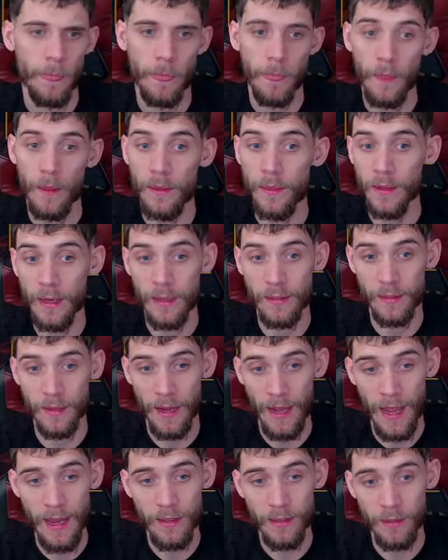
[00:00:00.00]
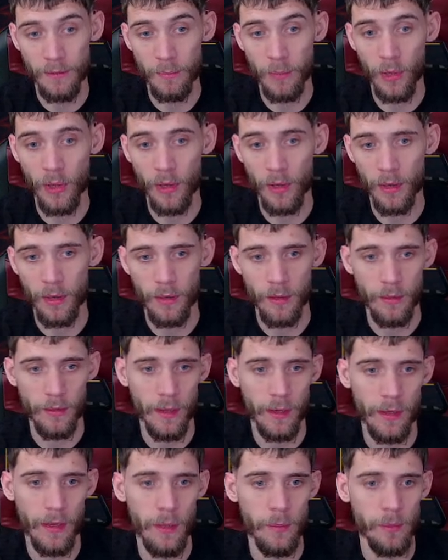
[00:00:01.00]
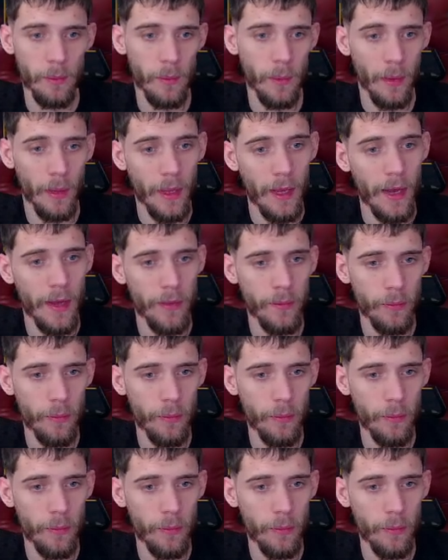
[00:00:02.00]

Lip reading: And then he has an active part that keeps him alive